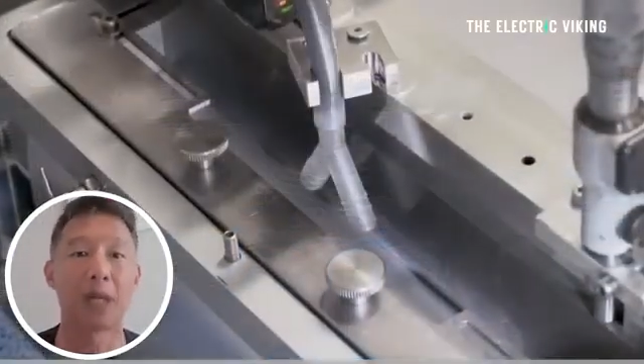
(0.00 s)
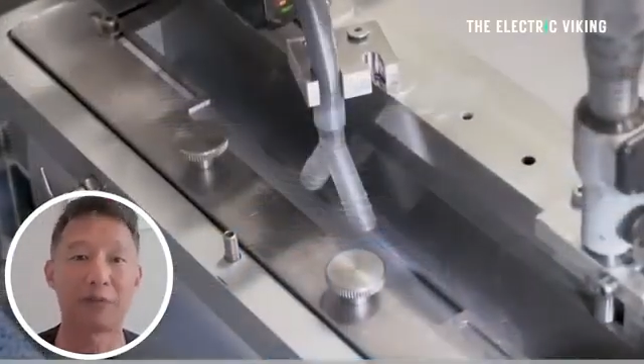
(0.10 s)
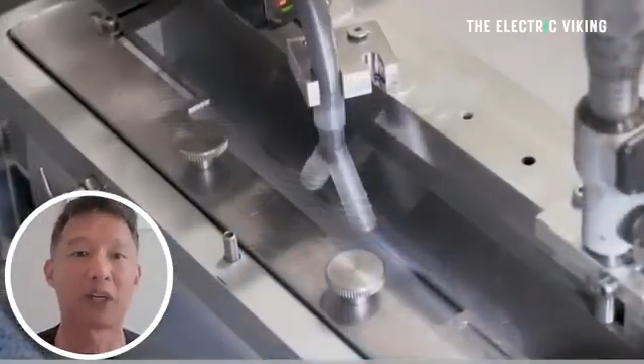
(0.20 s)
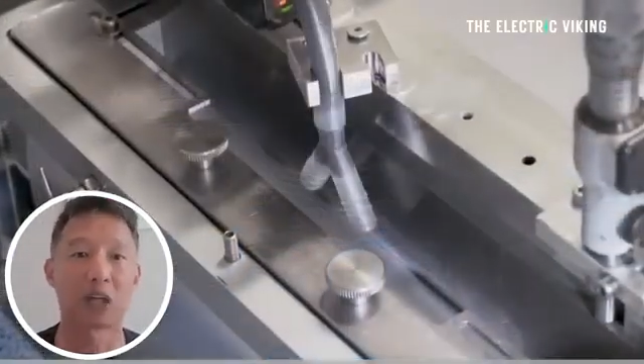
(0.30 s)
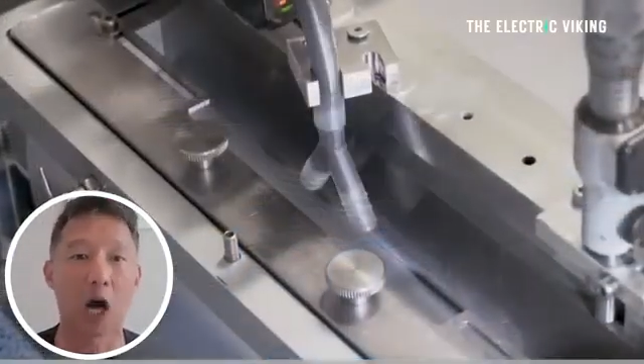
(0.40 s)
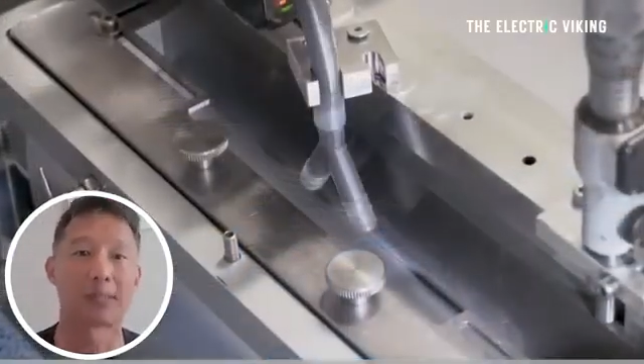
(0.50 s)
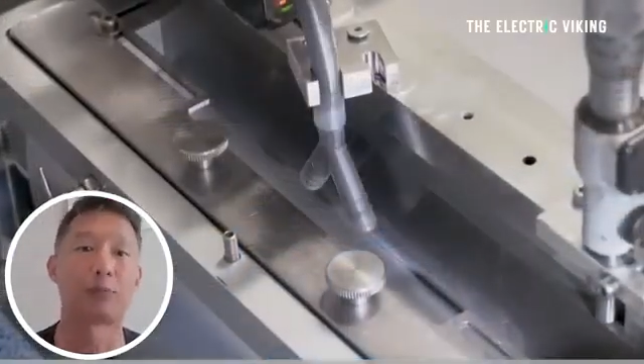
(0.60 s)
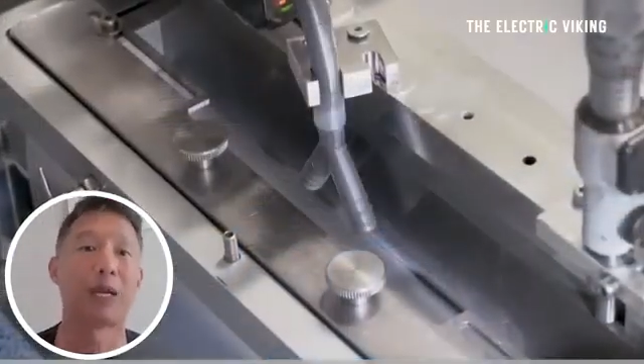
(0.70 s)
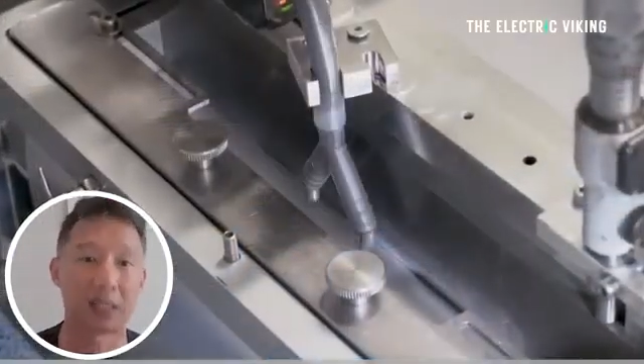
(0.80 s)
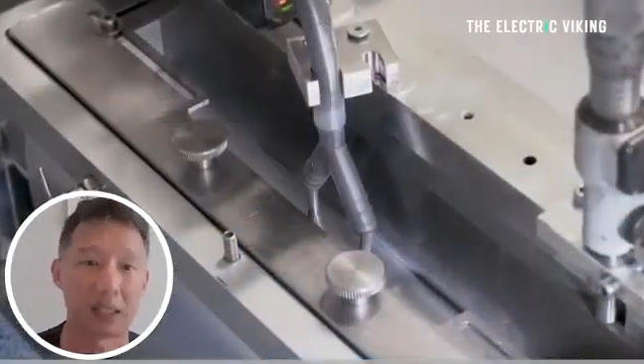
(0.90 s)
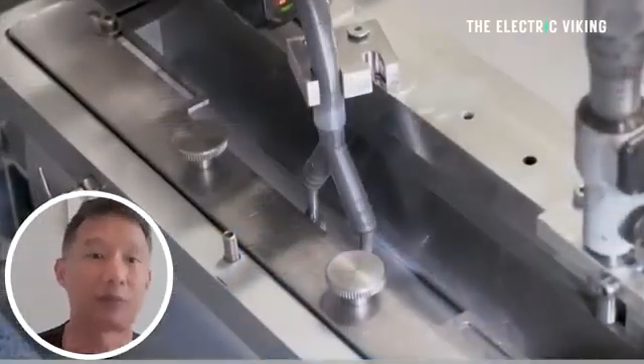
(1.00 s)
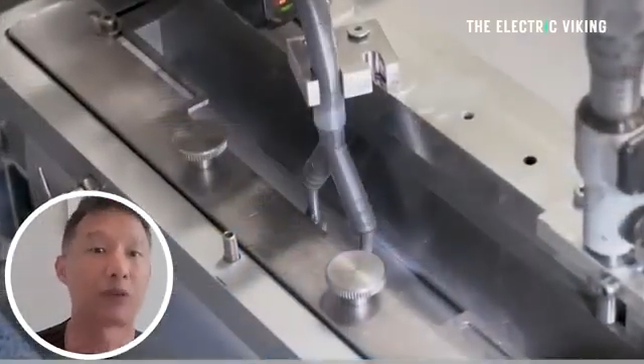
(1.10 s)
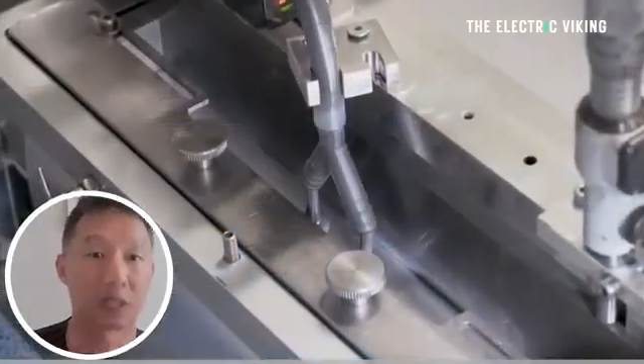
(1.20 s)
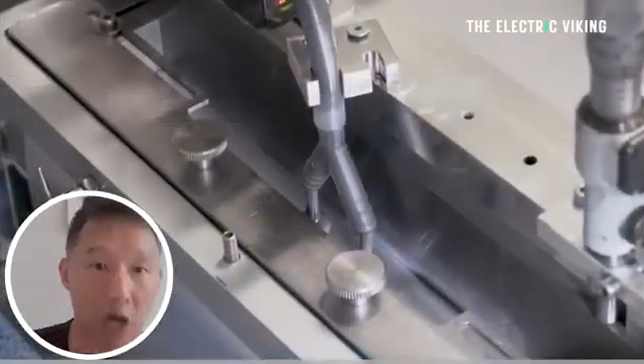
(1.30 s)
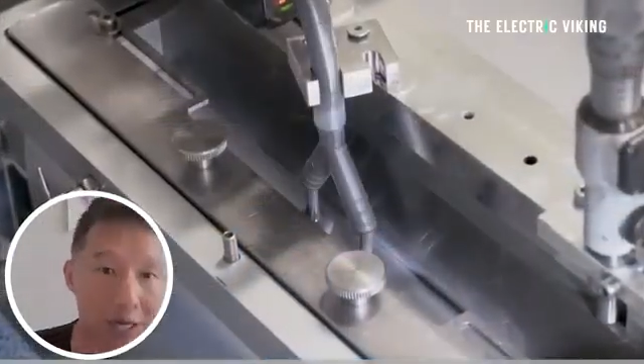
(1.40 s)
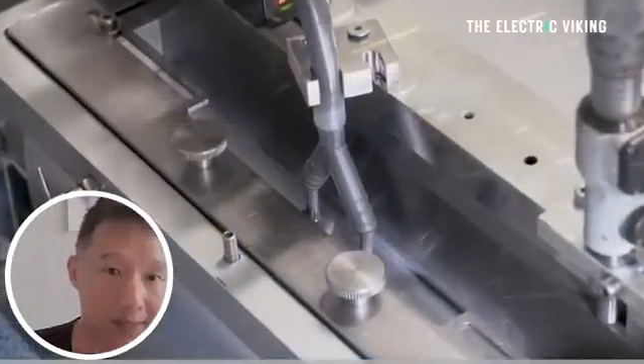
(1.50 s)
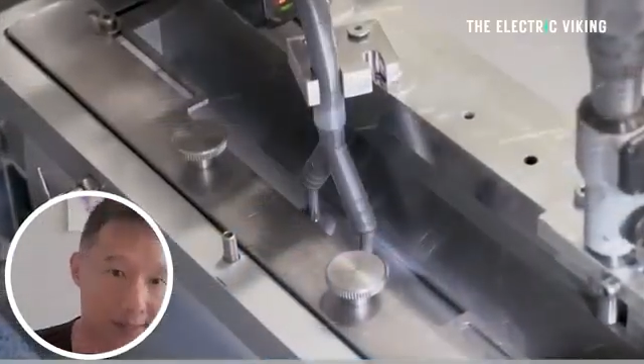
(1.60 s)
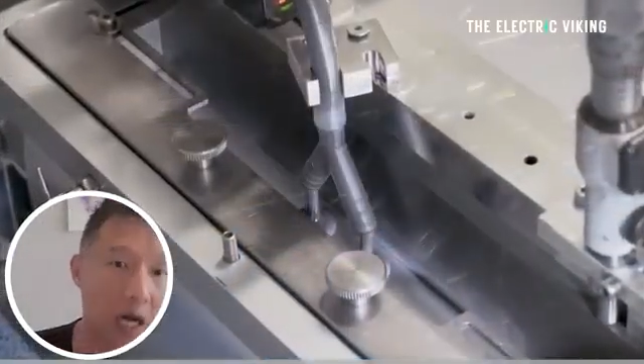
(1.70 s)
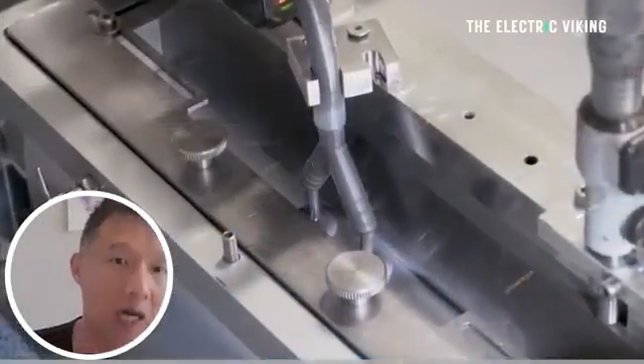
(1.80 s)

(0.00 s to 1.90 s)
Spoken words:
of the cost relative to the cost